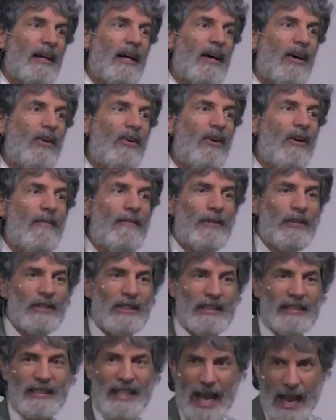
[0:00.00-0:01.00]
uh,
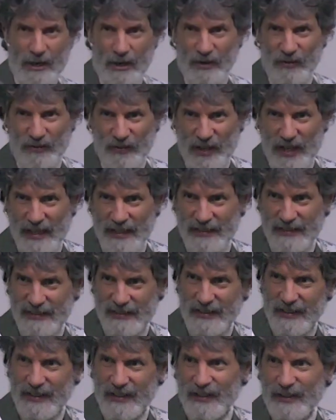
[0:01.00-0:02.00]
offers a
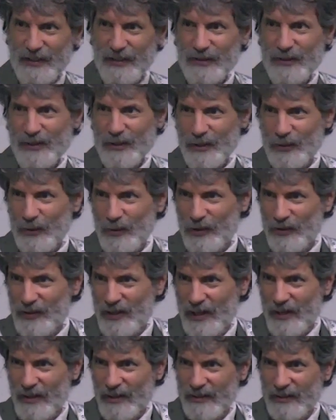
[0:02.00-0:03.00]
sacrifice to the Lord
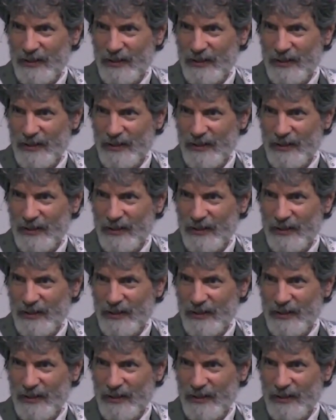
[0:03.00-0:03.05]
there.